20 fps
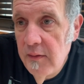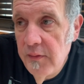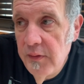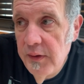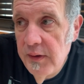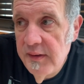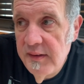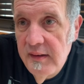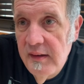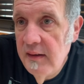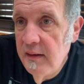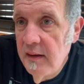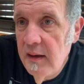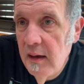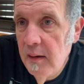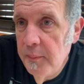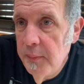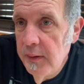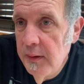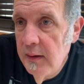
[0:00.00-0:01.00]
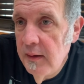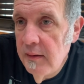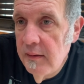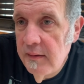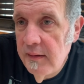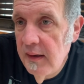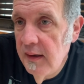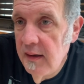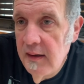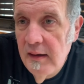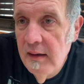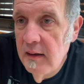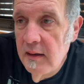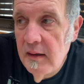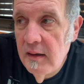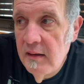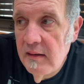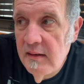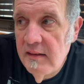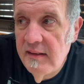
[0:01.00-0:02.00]
seed companies can't
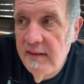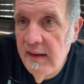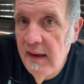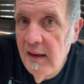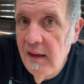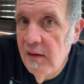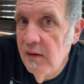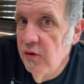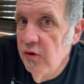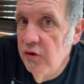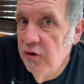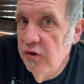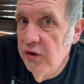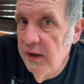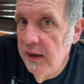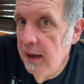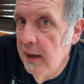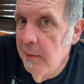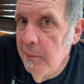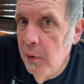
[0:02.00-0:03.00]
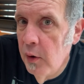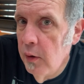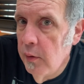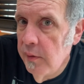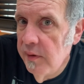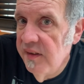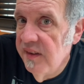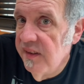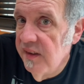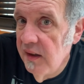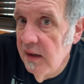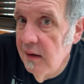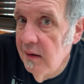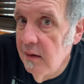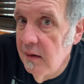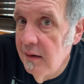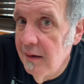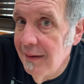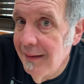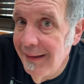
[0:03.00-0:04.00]
sell GMO
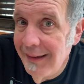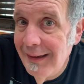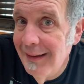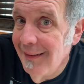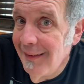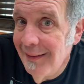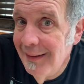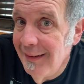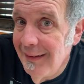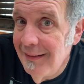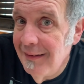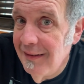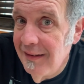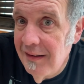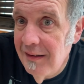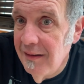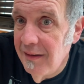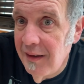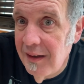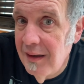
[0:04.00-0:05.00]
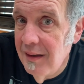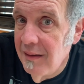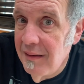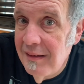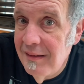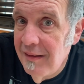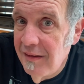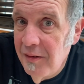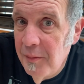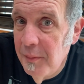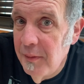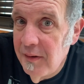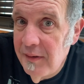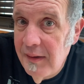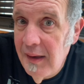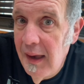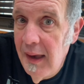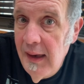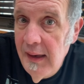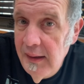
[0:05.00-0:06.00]
seeds legally to the consumers
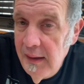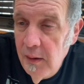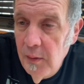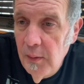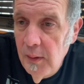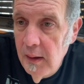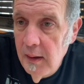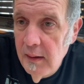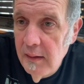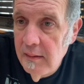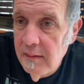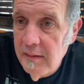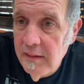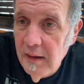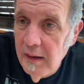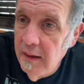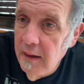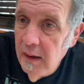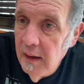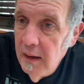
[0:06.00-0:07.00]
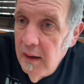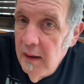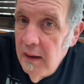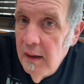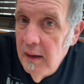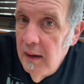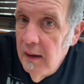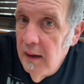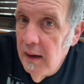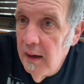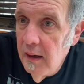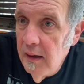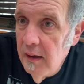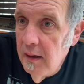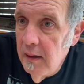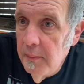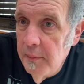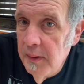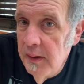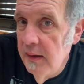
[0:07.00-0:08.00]
anyways.
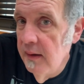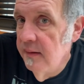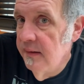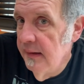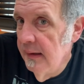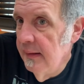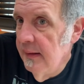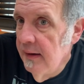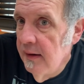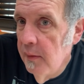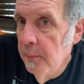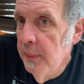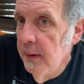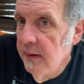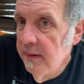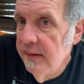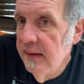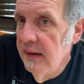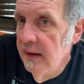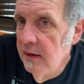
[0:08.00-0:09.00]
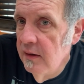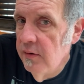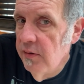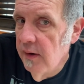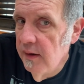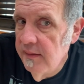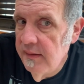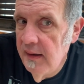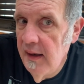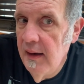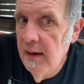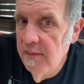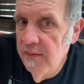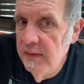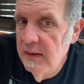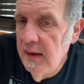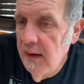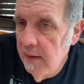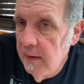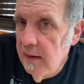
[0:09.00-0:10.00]
And it's in their best interest to have
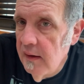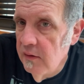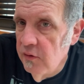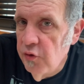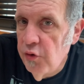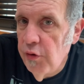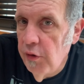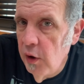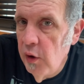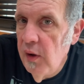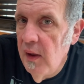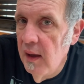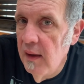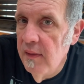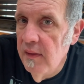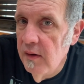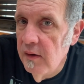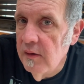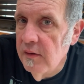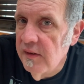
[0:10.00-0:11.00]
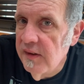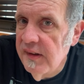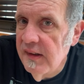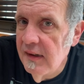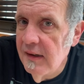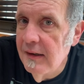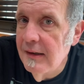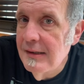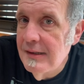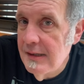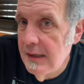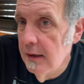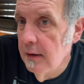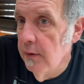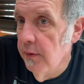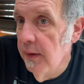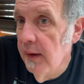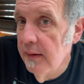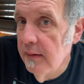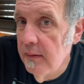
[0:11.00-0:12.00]
tight control on those seeds, so
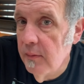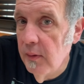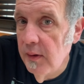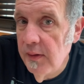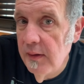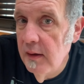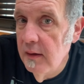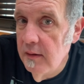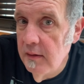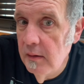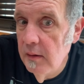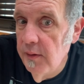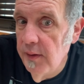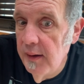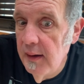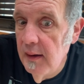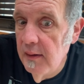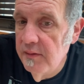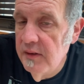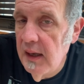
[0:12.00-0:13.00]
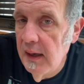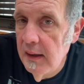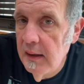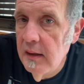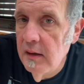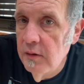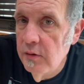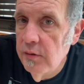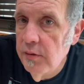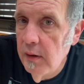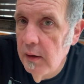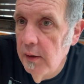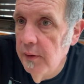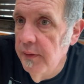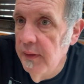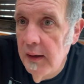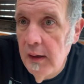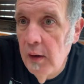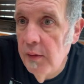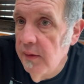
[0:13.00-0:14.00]
that's what they do. They have tight control, and
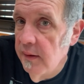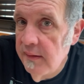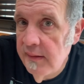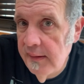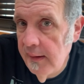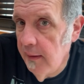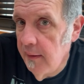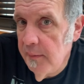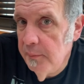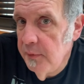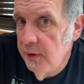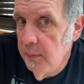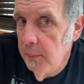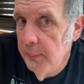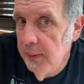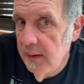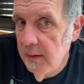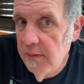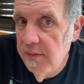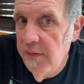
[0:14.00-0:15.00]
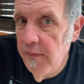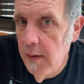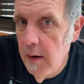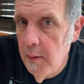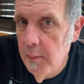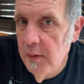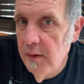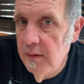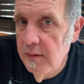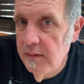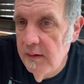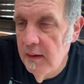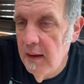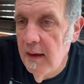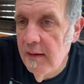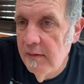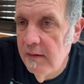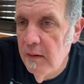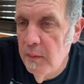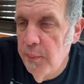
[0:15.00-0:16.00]
they only sell them to big farmers, and
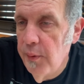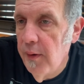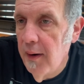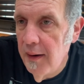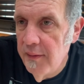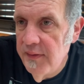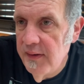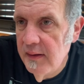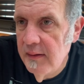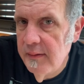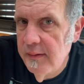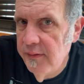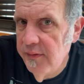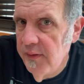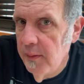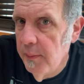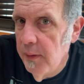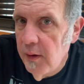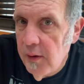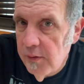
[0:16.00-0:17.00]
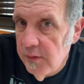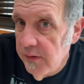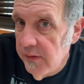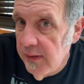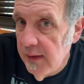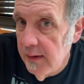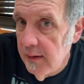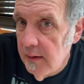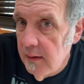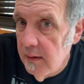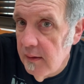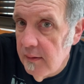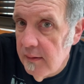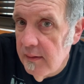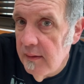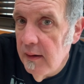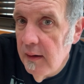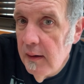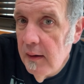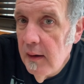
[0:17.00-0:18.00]
that's who profits from those things.
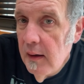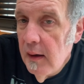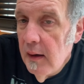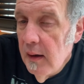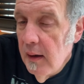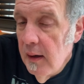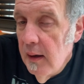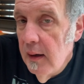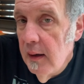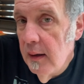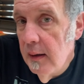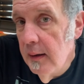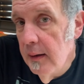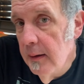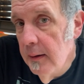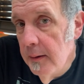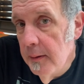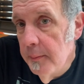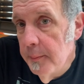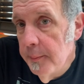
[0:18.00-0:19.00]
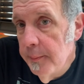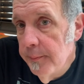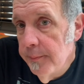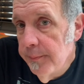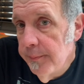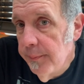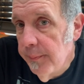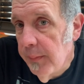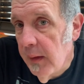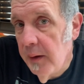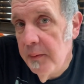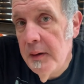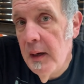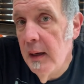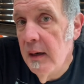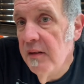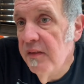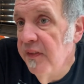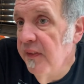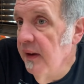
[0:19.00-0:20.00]
I'm not
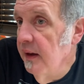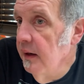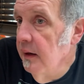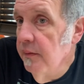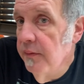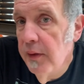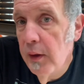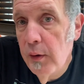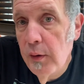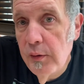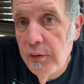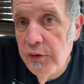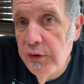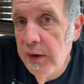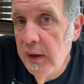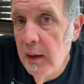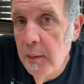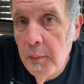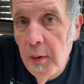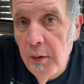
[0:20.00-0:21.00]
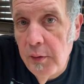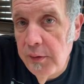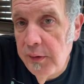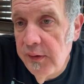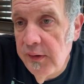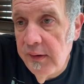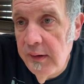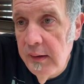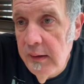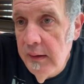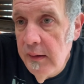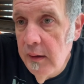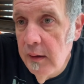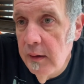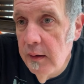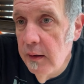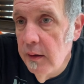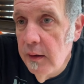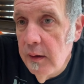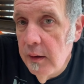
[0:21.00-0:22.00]
a fan of the whole GMO scene.
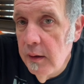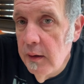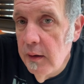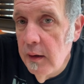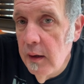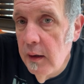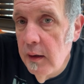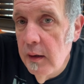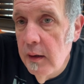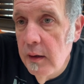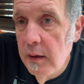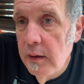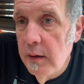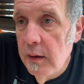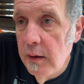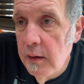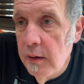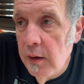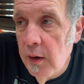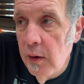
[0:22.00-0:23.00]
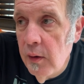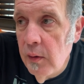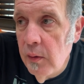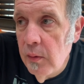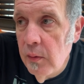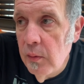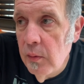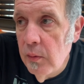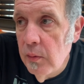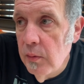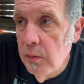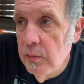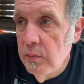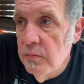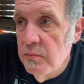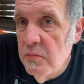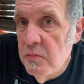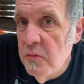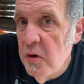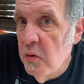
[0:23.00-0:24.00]
No
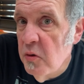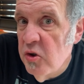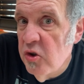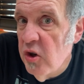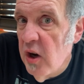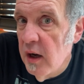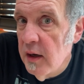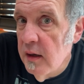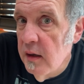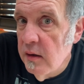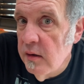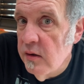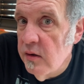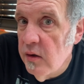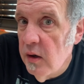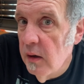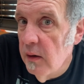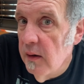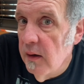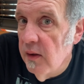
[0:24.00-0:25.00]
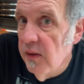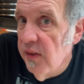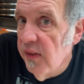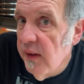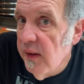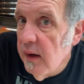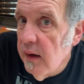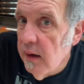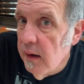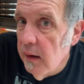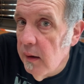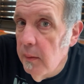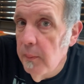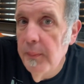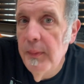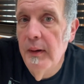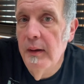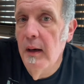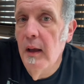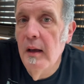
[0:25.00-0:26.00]
shocking story there,
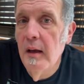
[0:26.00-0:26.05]
but